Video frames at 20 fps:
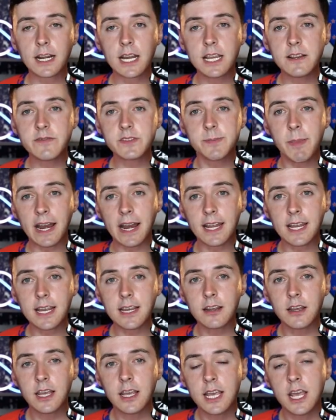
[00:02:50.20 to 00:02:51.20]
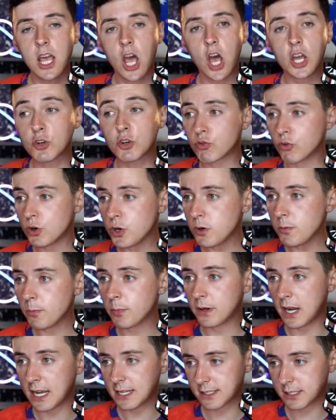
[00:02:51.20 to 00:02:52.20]
Lives Matter. A group,
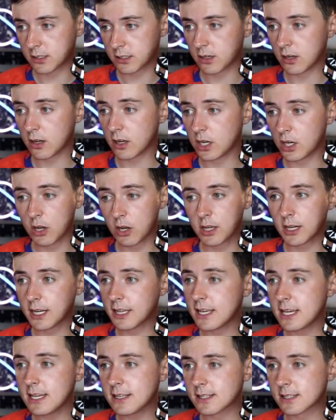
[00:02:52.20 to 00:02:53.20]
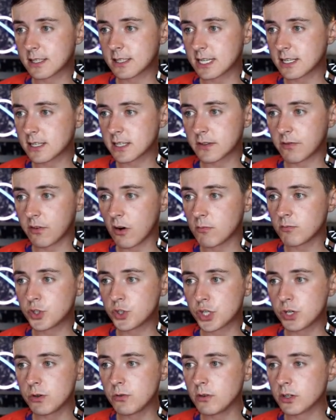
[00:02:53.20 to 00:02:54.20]
let's look at these. This is from
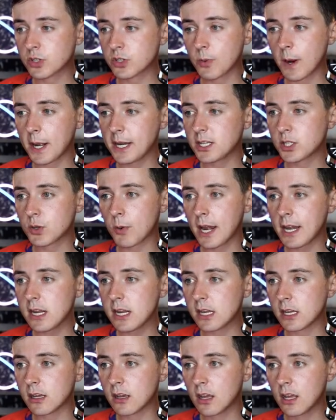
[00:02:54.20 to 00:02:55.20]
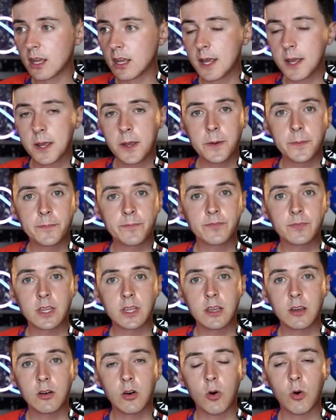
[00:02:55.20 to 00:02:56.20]
June of 2020.
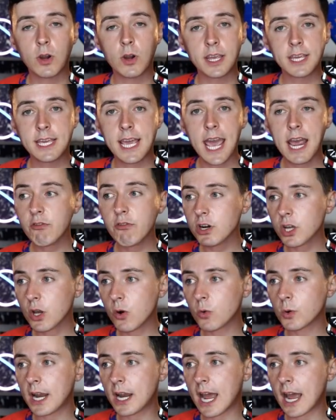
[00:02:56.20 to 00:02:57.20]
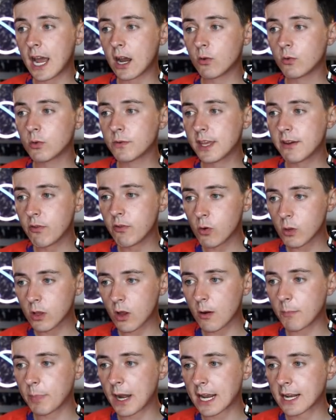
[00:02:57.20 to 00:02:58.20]
Or a year ago now, they've all
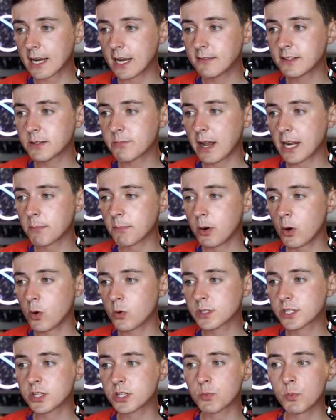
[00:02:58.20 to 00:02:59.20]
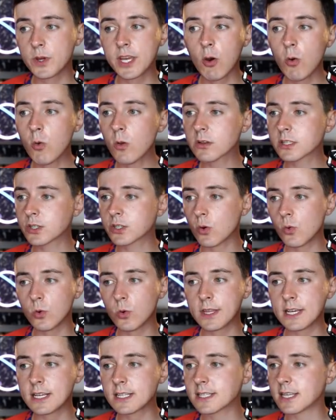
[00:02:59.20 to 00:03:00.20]
got Black Lives Matter posters. We all saw
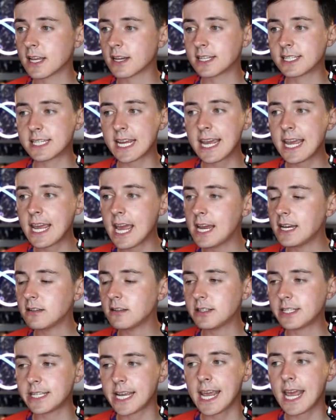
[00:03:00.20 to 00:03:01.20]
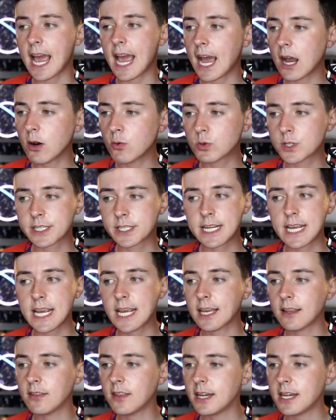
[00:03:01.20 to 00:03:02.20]
this day in, day out,
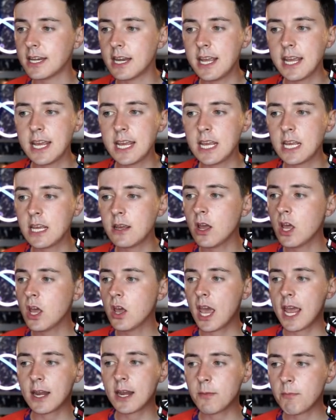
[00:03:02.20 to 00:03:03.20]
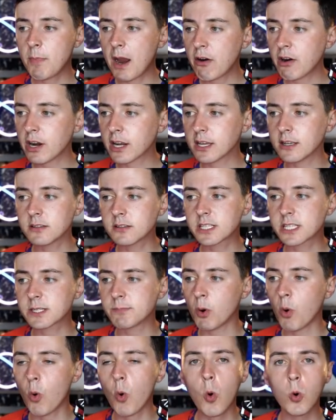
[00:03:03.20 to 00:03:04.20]
taking the knee in American
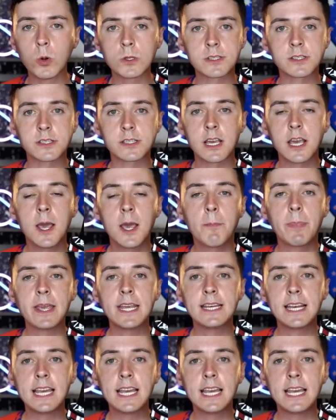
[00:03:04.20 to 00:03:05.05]
sports, being